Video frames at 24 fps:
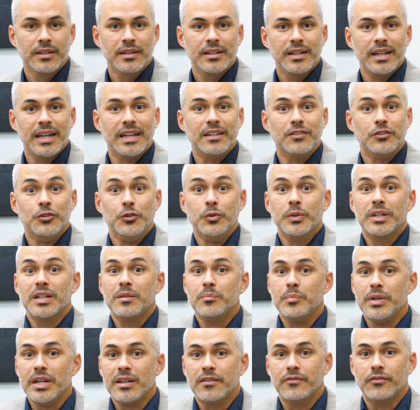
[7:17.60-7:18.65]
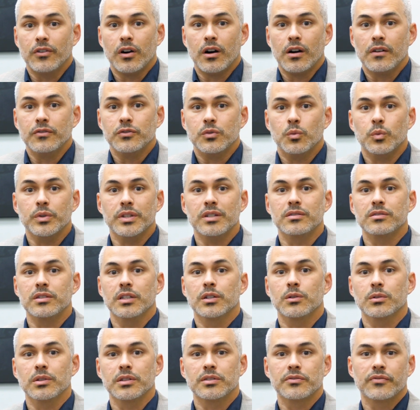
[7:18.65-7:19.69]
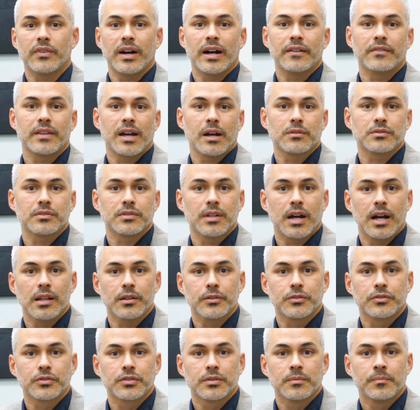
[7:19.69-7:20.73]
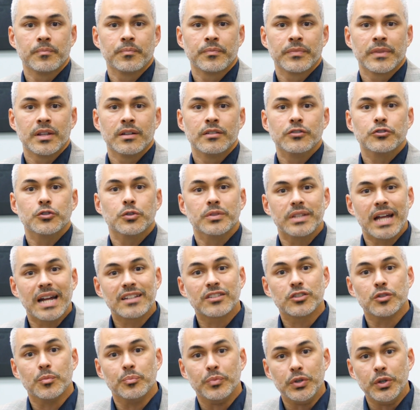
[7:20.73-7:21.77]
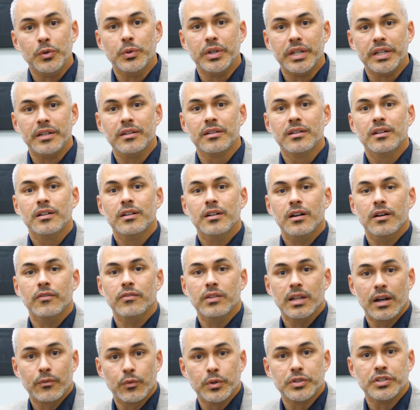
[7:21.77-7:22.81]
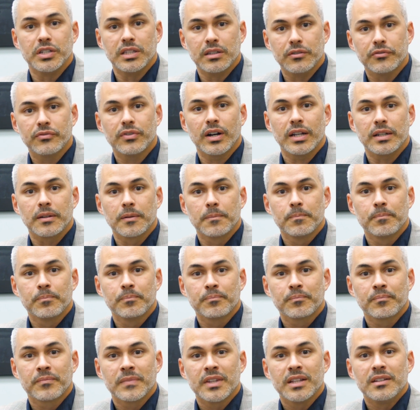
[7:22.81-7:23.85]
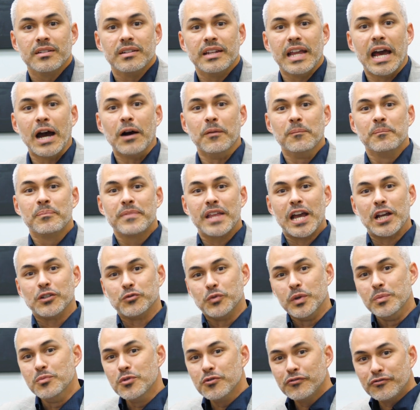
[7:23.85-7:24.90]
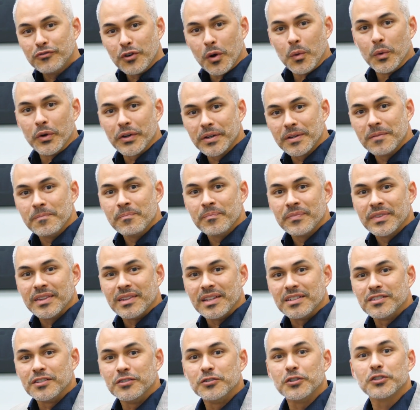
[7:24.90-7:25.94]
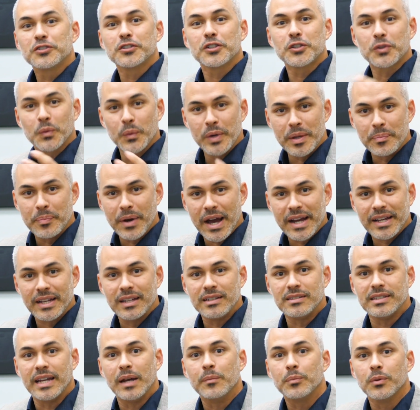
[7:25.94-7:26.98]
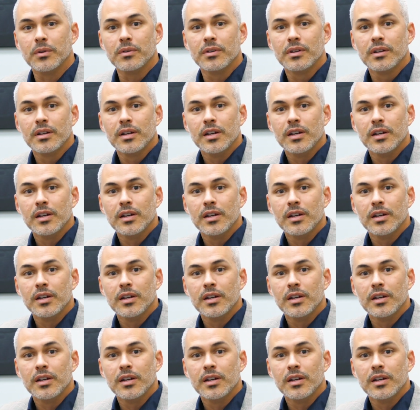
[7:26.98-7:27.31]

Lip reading: And you can be involved with as little as $5,000. So that's the beauty of leveraging the fund. Now, as we move forward, this is just a 3-pack example.